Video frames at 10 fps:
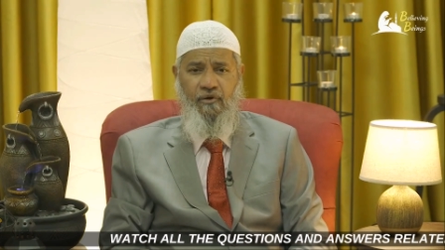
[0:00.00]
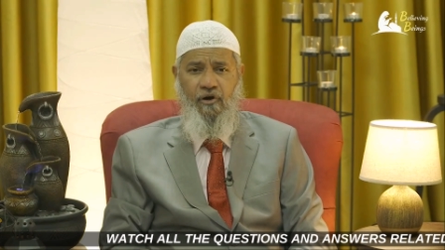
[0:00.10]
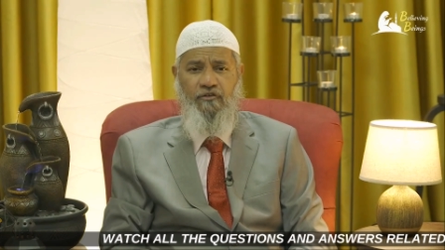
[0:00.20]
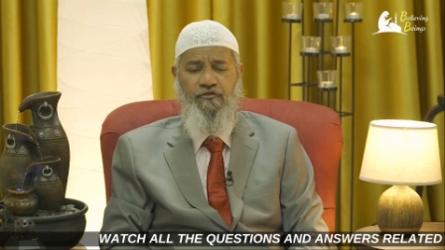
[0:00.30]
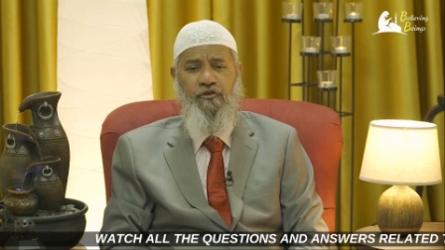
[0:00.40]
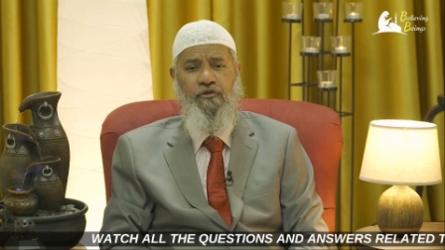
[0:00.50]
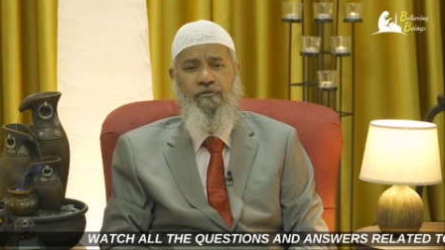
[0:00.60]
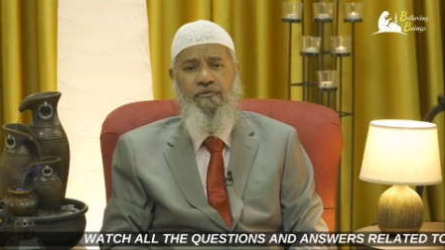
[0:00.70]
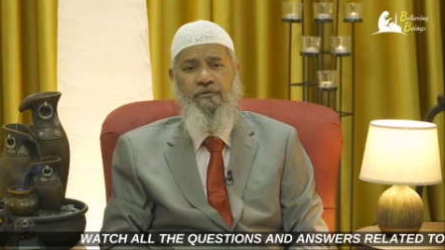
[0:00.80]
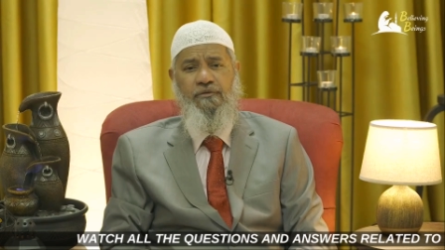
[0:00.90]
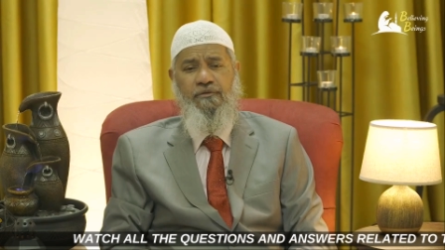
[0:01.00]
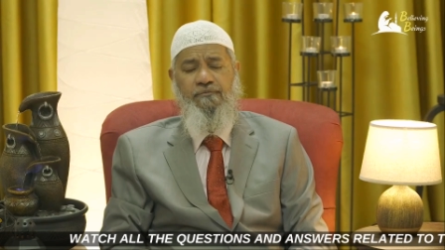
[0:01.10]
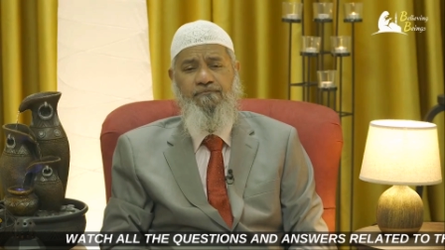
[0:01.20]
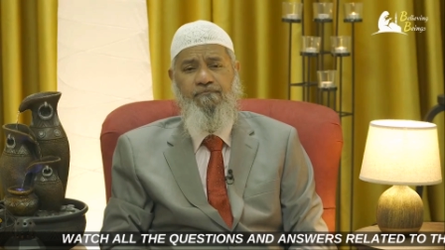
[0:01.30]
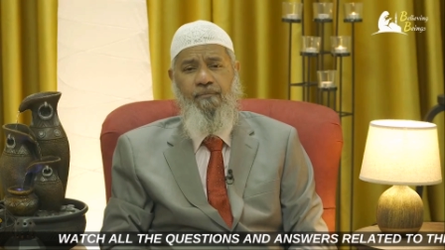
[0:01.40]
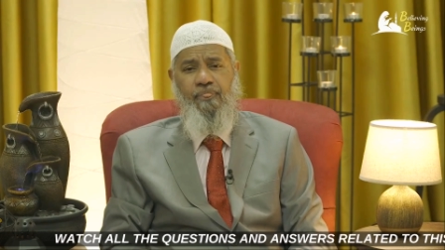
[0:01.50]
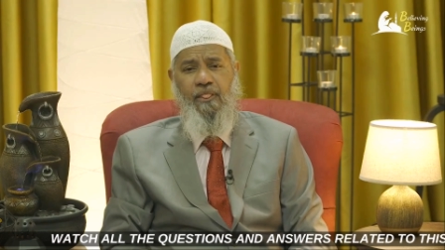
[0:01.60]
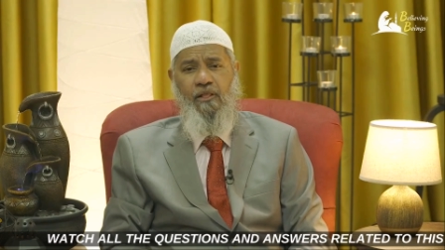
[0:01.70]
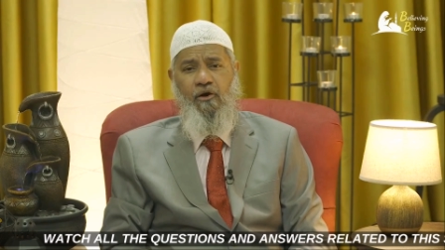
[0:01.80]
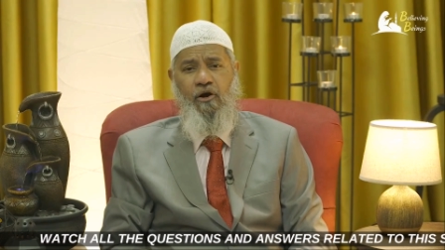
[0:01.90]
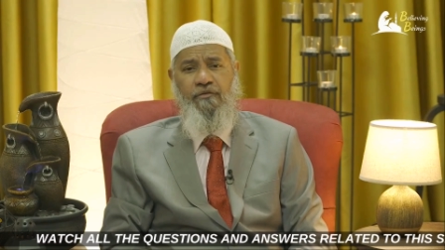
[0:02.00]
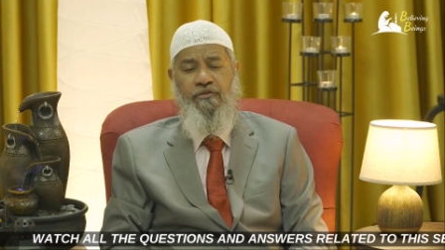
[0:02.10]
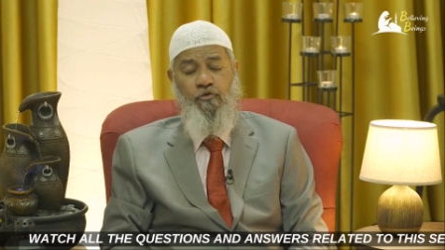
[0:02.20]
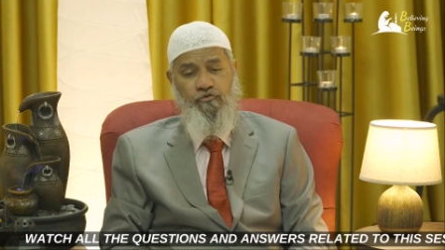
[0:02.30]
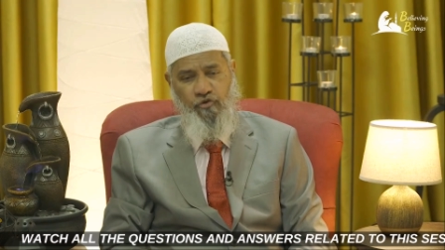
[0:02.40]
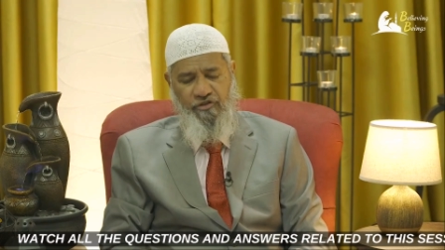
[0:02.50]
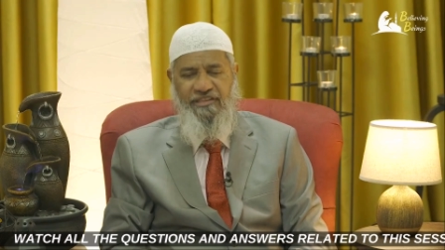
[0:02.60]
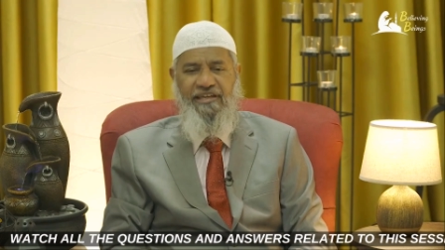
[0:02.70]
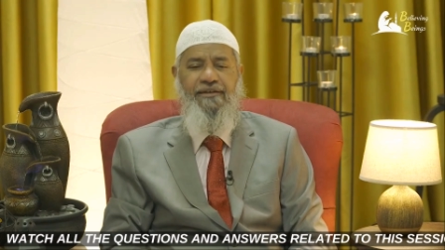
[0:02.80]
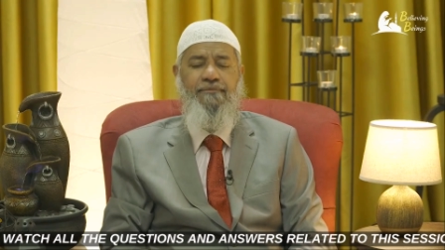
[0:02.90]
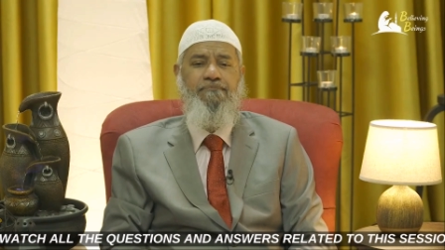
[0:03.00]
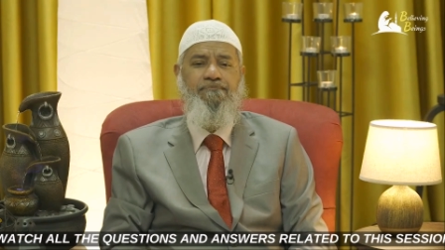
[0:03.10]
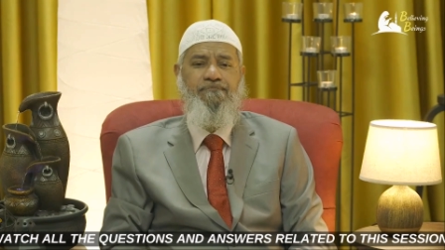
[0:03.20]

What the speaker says: also on the Usuluddin.